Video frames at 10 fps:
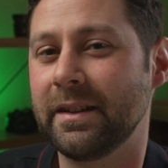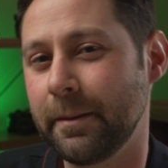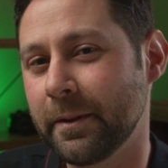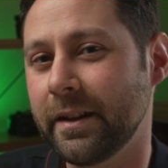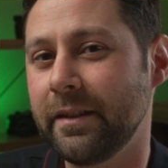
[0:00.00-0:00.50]

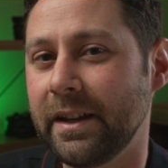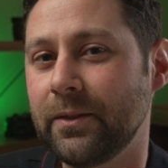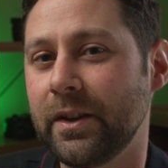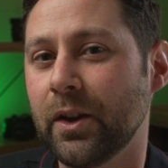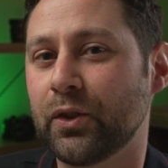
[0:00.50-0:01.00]
Typically, these
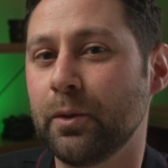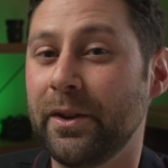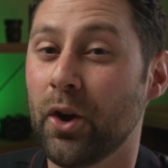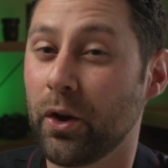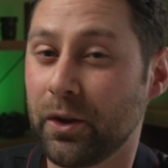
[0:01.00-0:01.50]
videos could
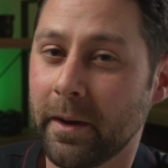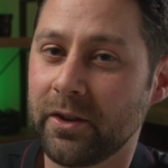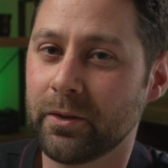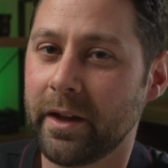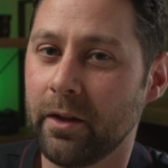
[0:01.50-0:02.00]
be
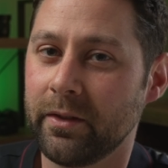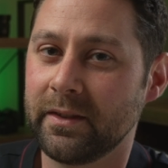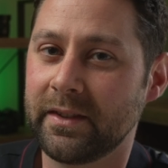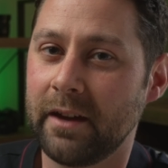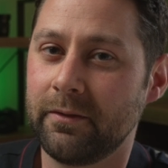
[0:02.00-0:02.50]
occupational health and
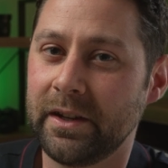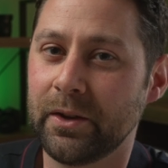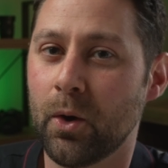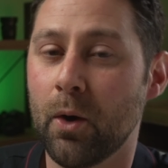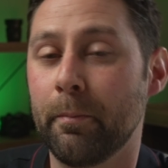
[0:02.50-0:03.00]
safety
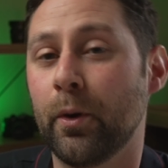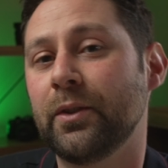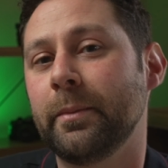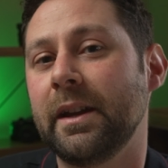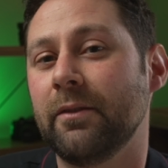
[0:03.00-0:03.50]
or
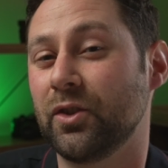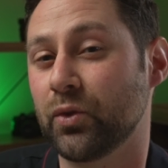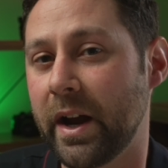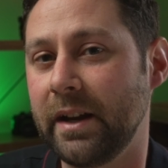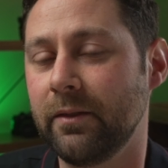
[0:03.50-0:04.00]
possibly even
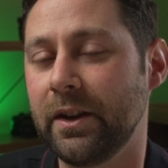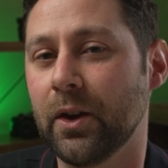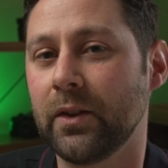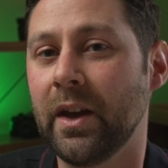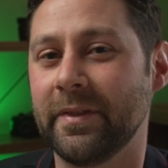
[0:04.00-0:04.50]
training
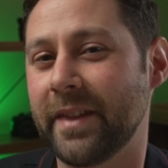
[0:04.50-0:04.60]
videos.